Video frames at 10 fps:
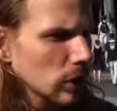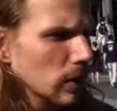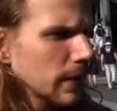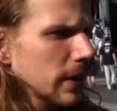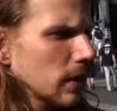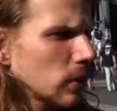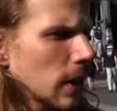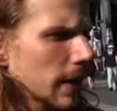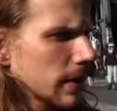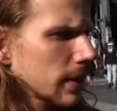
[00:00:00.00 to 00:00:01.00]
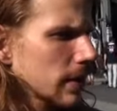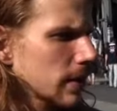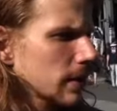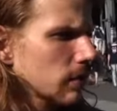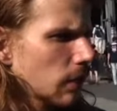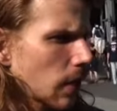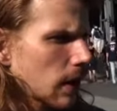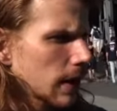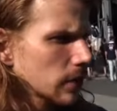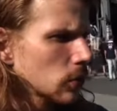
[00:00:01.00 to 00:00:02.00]
Germany who had this
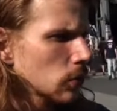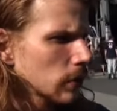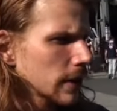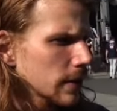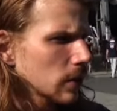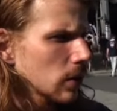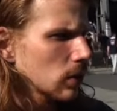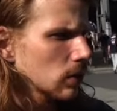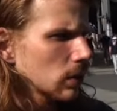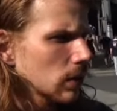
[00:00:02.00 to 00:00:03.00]
like 2 years ago,